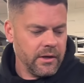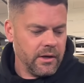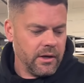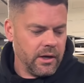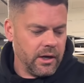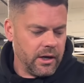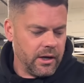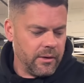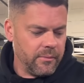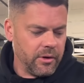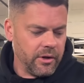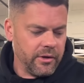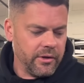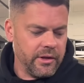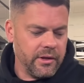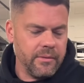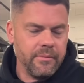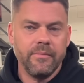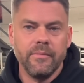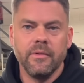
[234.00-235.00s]
Like
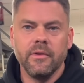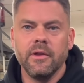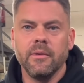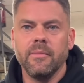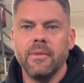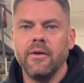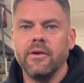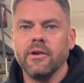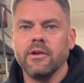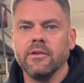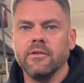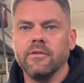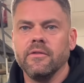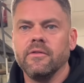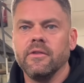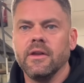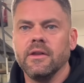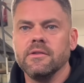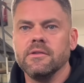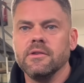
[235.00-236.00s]
the Americans
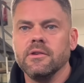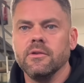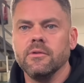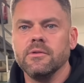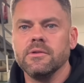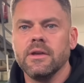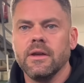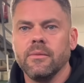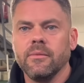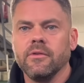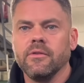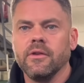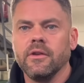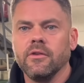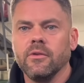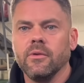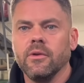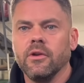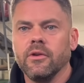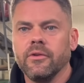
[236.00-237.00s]
tend to use them because they
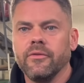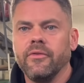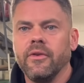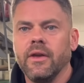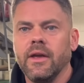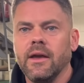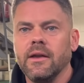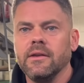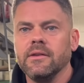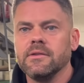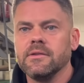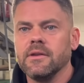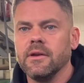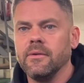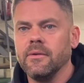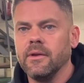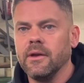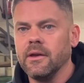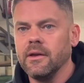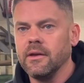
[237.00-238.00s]
do a lot of V8s, don't they?